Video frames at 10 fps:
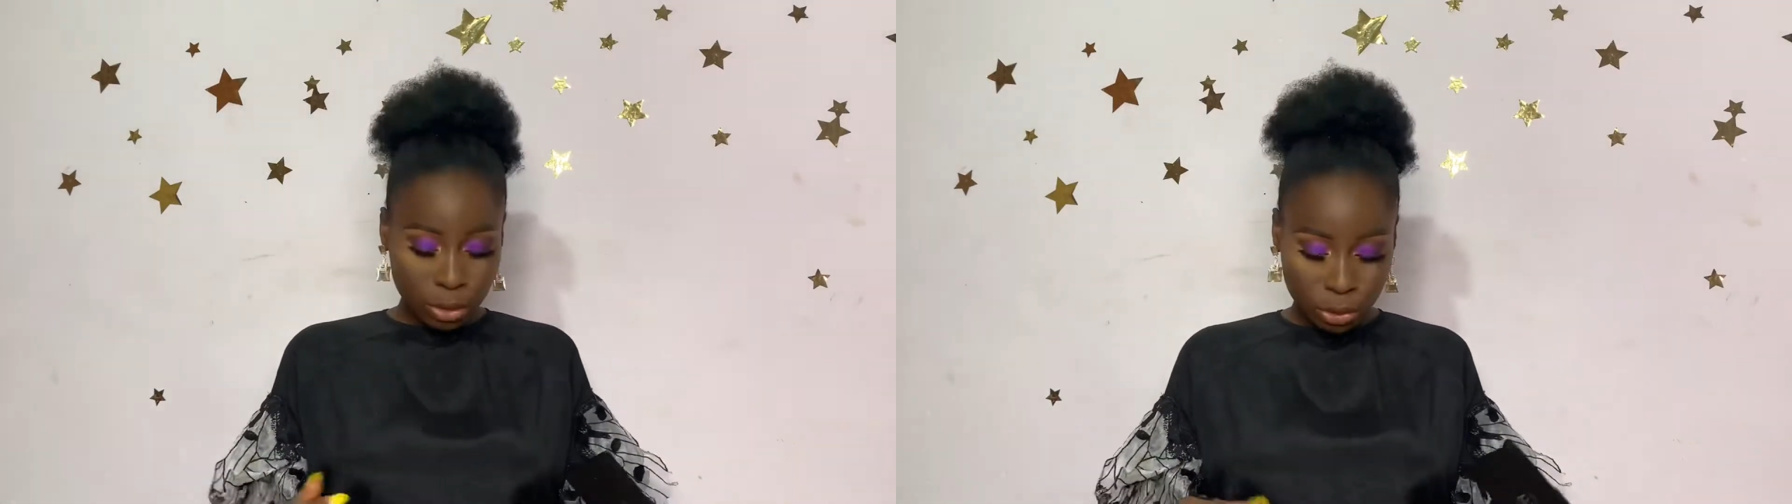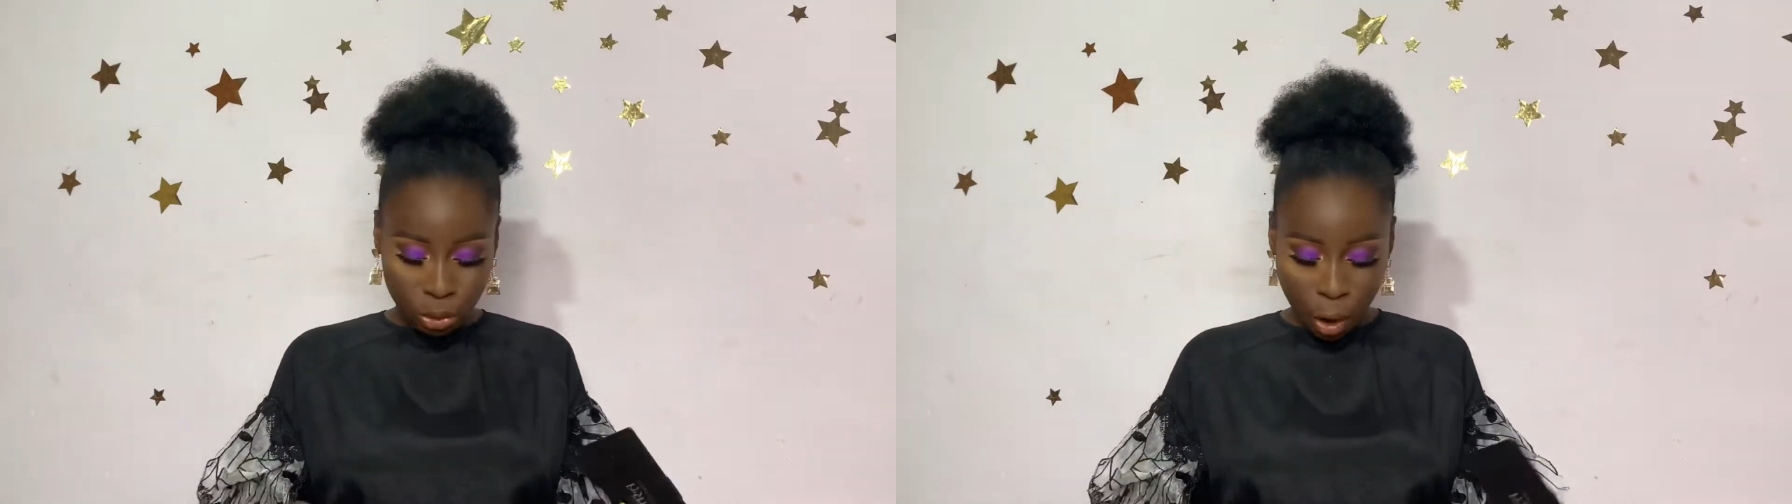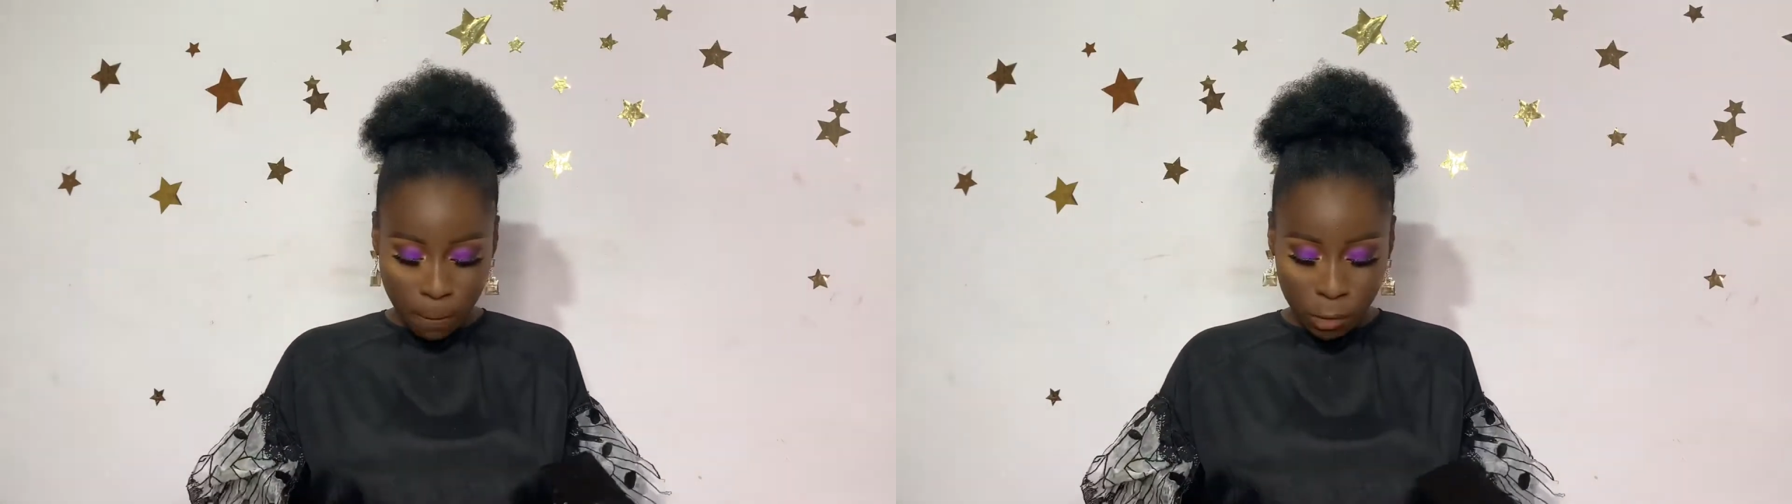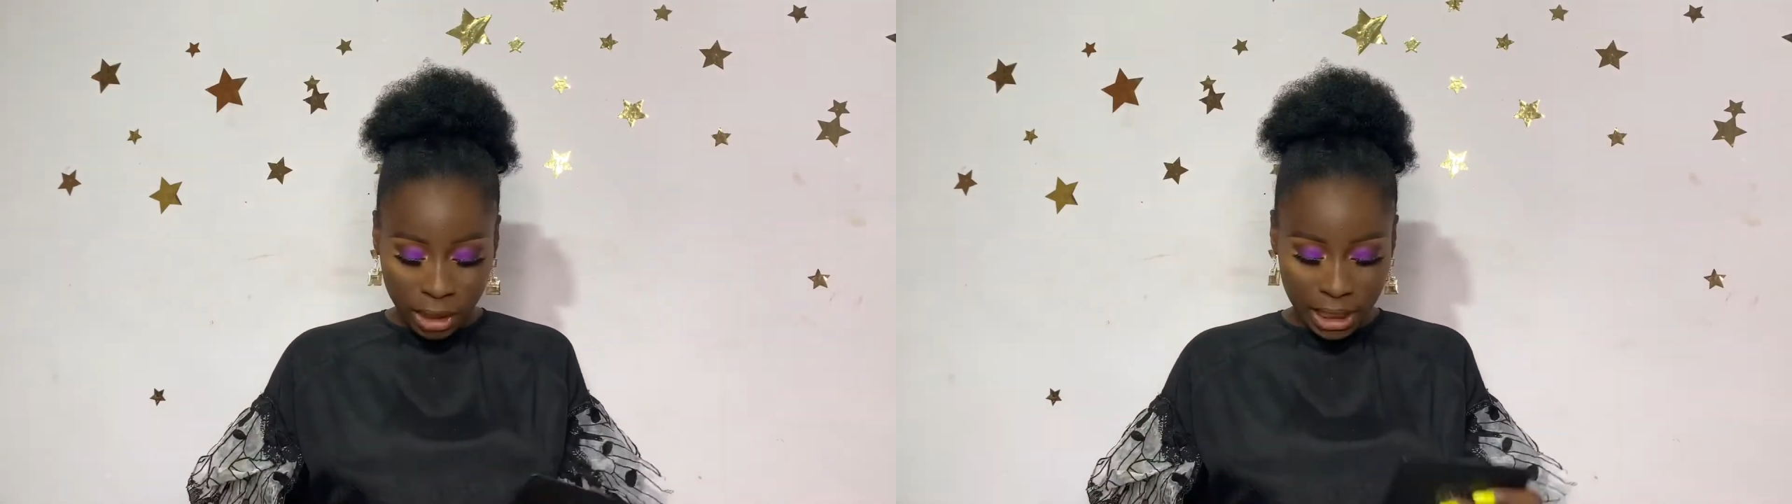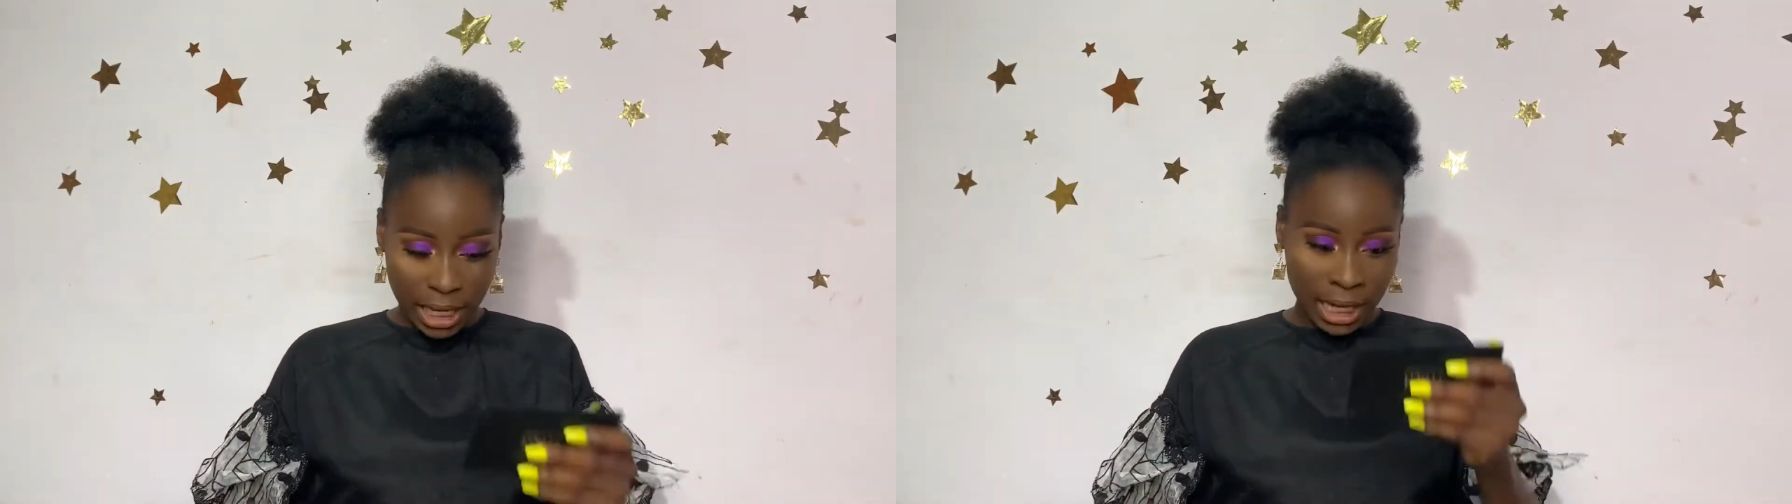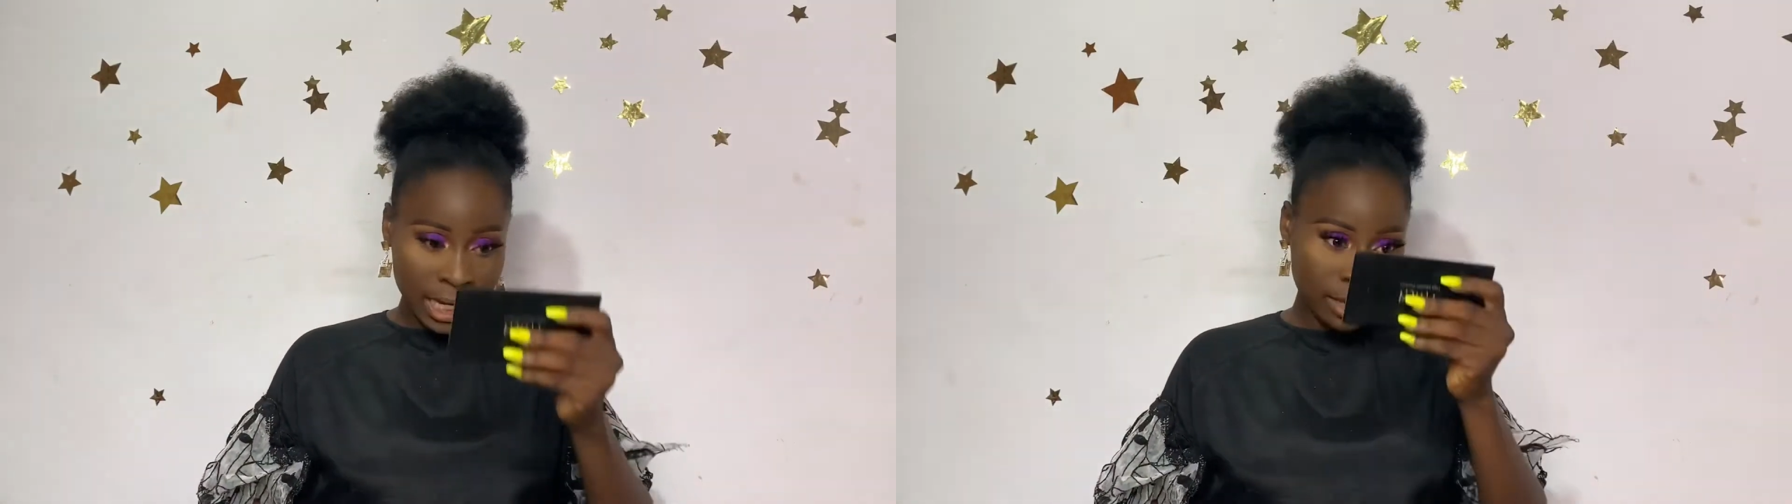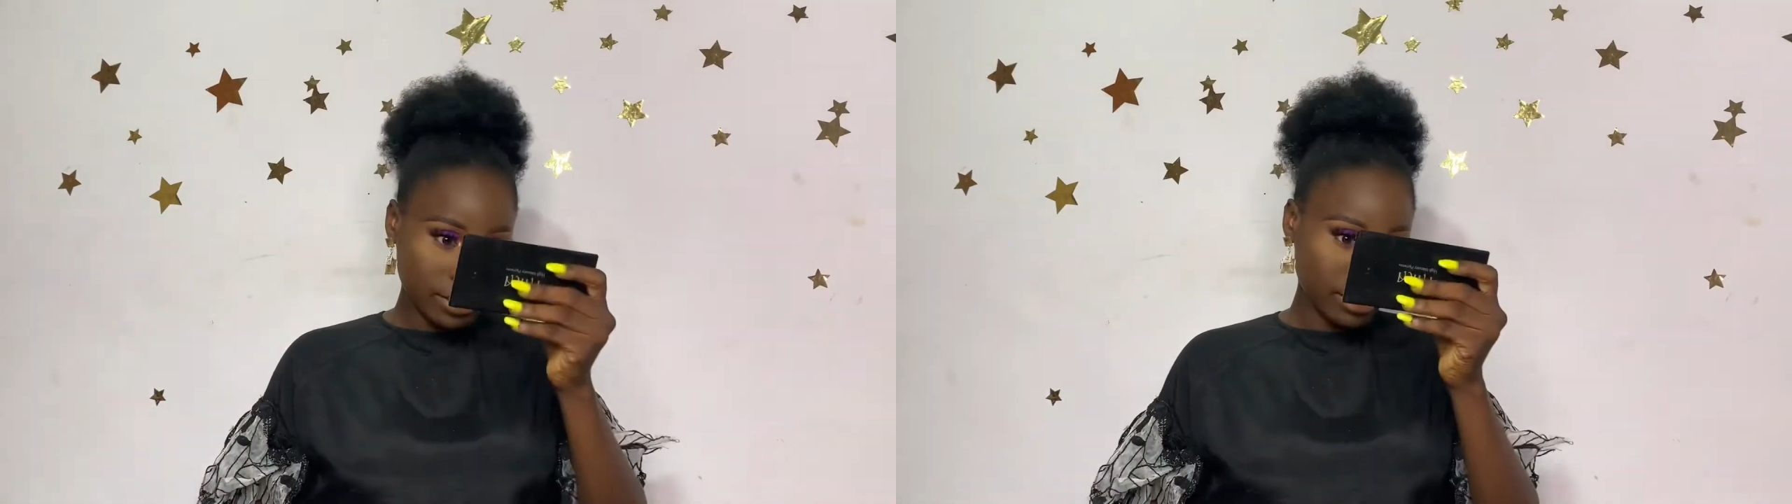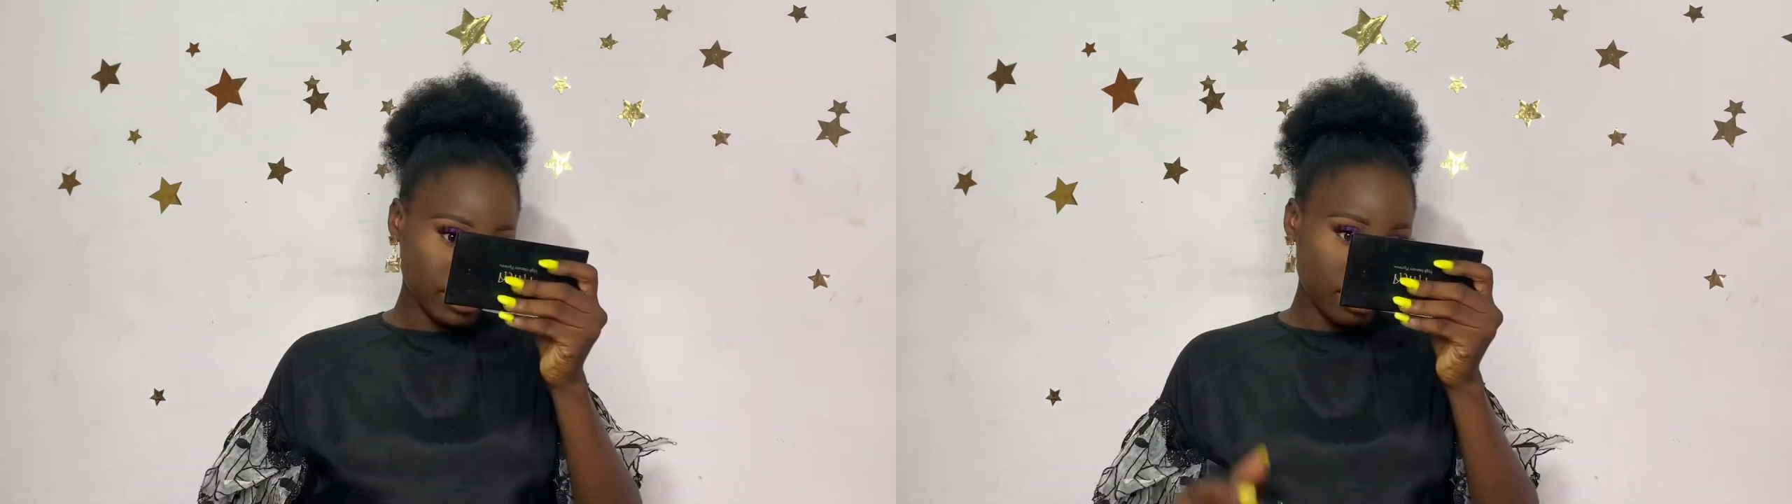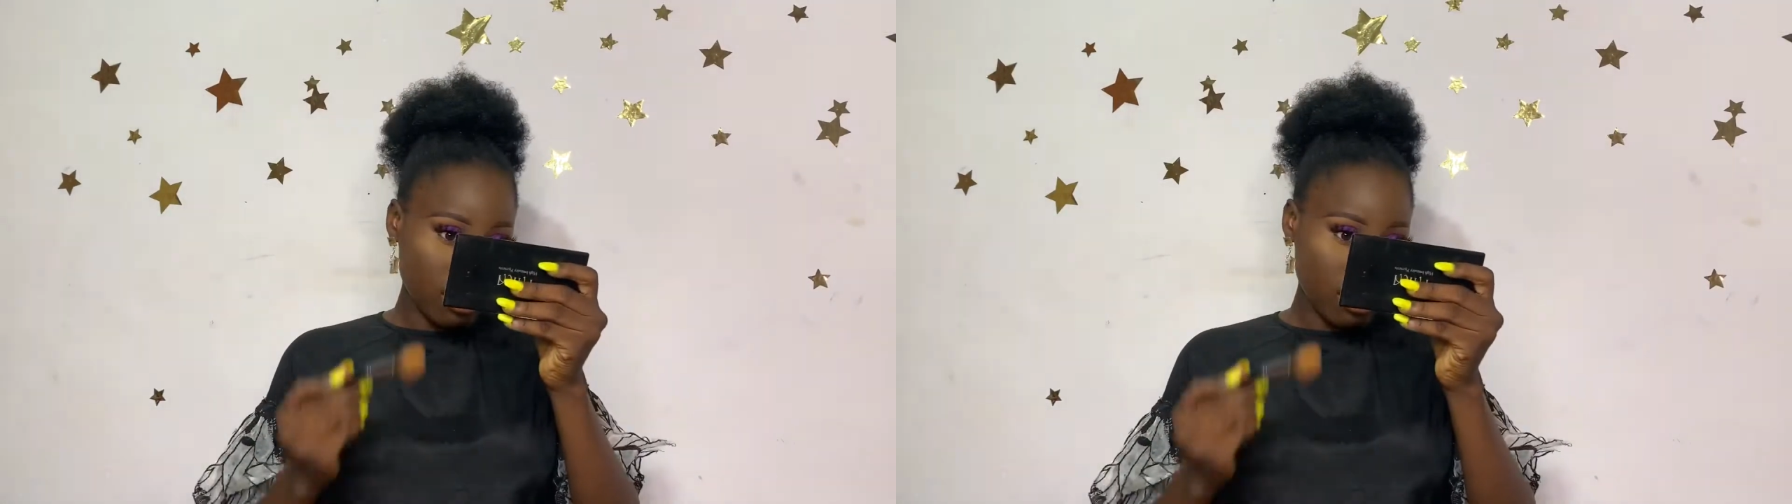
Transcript: some modeling agencies eh,